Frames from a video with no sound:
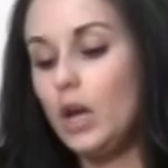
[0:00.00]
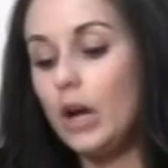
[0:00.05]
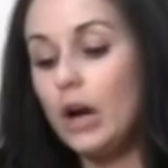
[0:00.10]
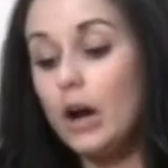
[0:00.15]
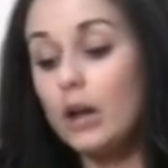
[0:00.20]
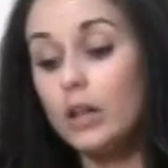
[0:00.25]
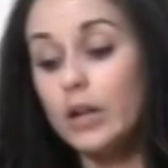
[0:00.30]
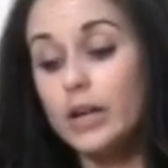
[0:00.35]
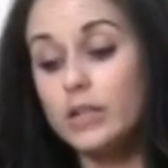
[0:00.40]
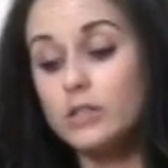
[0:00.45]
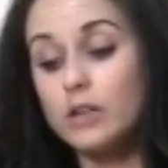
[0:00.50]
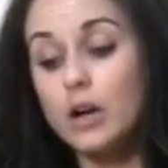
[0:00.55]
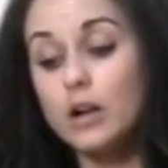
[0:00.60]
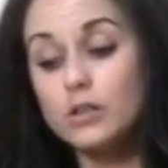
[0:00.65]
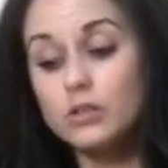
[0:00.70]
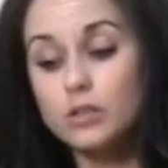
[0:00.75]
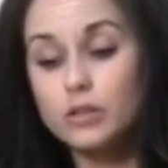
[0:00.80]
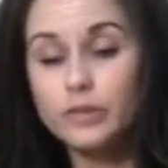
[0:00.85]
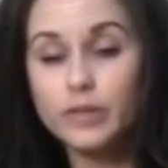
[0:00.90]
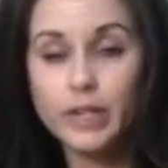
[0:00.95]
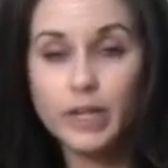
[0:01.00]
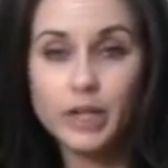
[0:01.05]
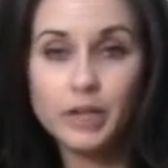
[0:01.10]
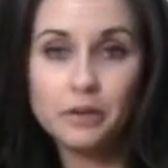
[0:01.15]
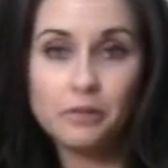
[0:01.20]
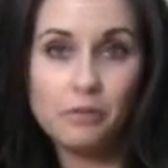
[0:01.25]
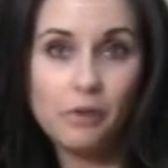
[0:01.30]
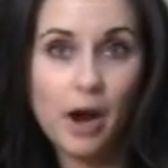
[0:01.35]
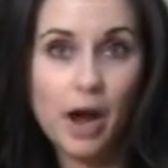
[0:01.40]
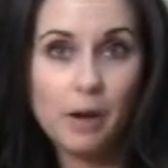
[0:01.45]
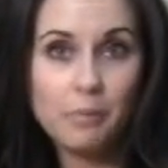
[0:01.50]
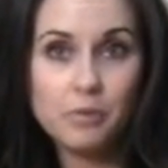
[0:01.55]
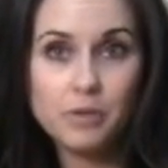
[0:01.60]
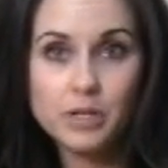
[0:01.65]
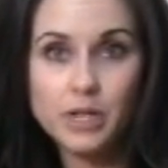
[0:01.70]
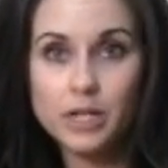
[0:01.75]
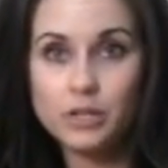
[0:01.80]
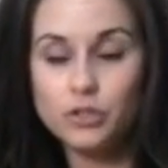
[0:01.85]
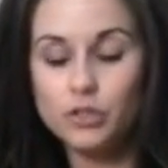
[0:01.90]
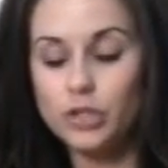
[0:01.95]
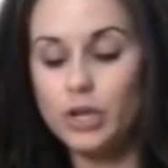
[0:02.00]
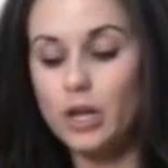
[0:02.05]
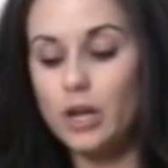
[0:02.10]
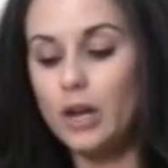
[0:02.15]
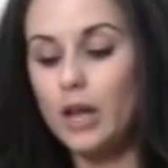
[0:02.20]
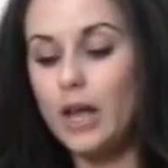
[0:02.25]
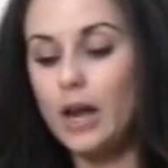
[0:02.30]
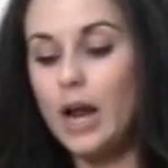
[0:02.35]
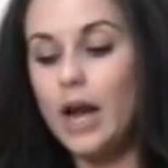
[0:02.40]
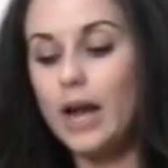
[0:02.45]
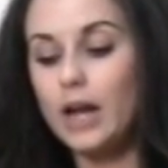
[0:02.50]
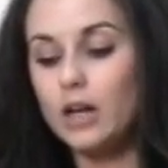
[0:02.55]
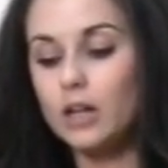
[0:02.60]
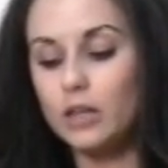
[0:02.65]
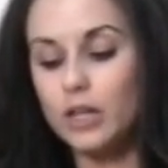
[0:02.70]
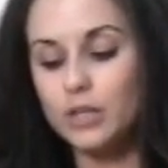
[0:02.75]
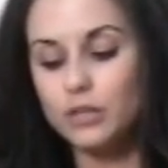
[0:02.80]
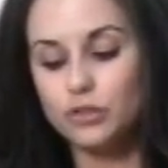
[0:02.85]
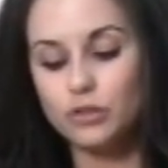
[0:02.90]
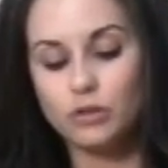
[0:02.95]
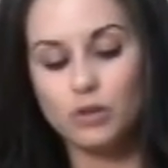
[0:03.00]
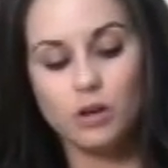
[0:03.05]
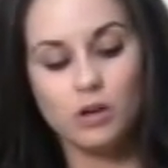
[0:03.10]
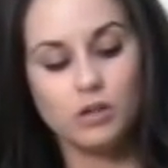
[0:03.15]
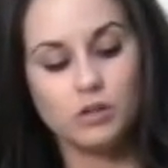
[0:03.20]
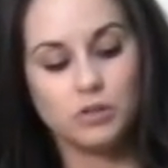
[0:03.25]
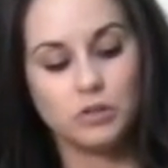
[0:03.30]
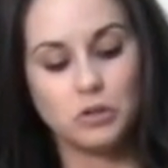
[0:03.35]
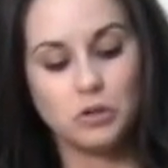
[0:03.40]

Garlic is also very good for hypertension and high cholesterol,